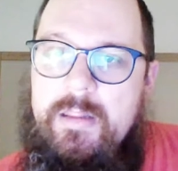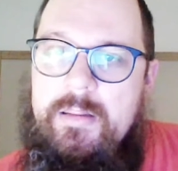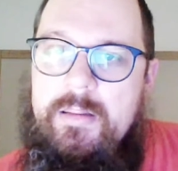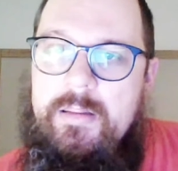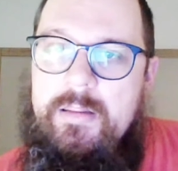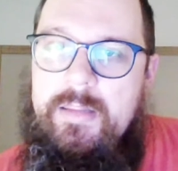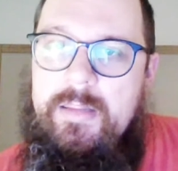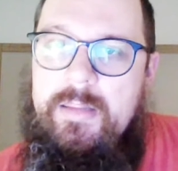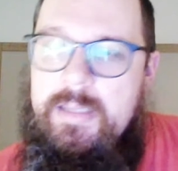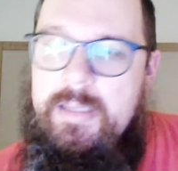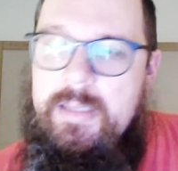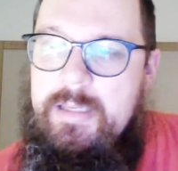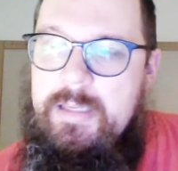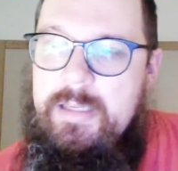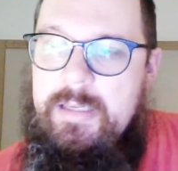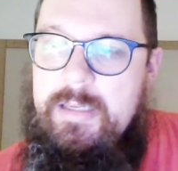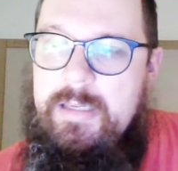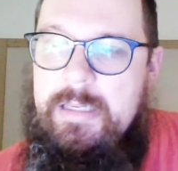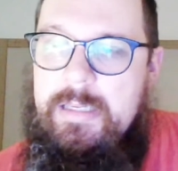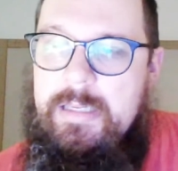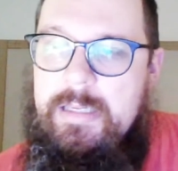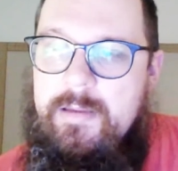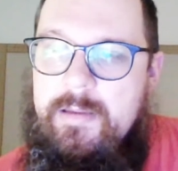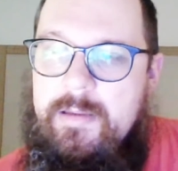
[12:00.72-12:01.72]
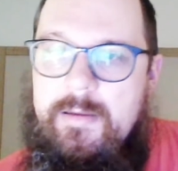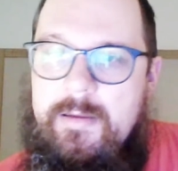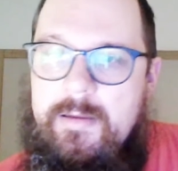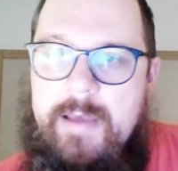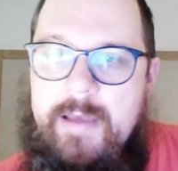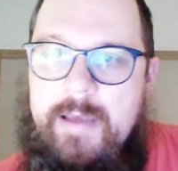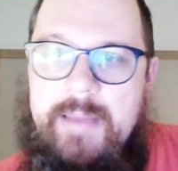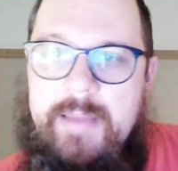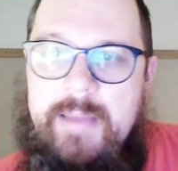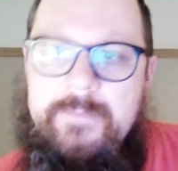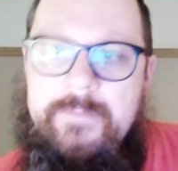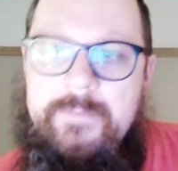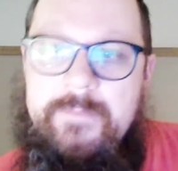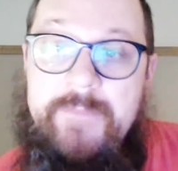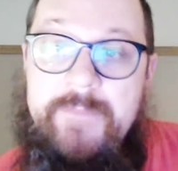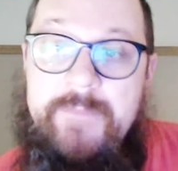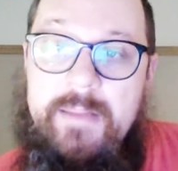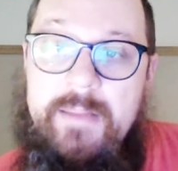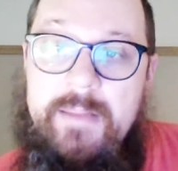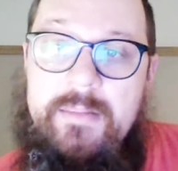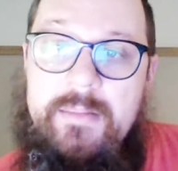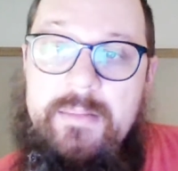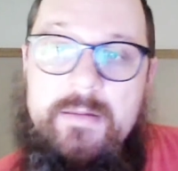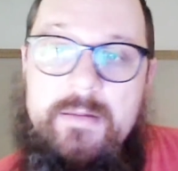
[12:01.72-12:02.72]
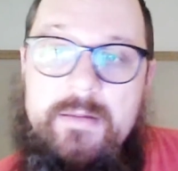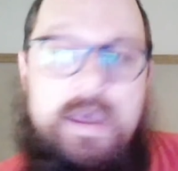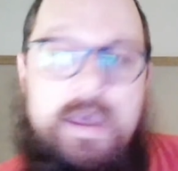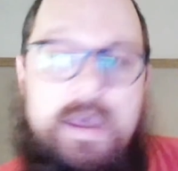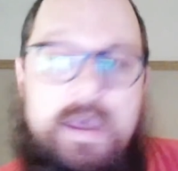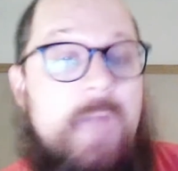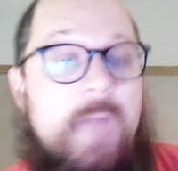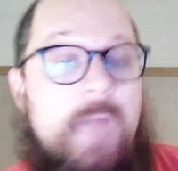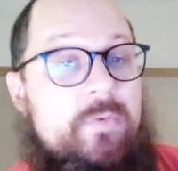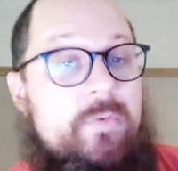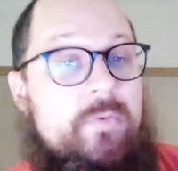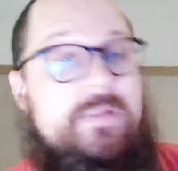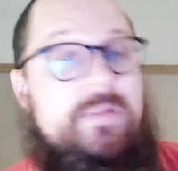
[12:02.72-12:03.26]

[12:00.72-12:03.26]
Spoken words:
On the 5th, I